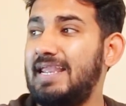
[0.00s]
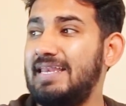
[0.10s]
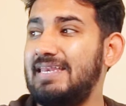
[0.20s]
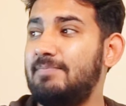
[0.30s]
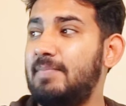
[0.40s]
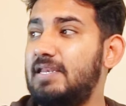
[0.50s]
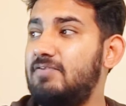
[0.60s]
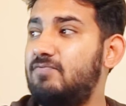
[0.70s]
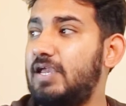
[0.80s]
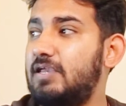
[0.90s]
in
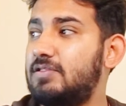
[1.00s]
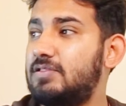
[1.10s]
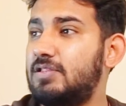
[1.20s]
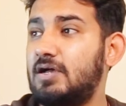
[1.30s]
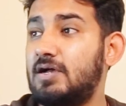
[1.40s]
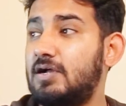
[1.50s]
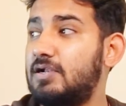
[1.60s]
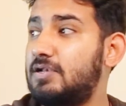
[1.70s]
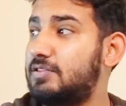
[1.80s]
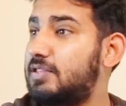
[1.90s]
many ways
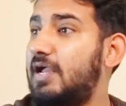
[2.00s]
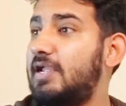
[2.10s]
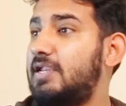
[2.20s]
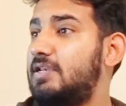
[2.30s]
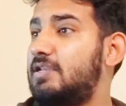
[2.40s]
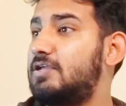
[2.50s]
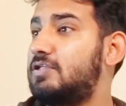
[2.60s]
the design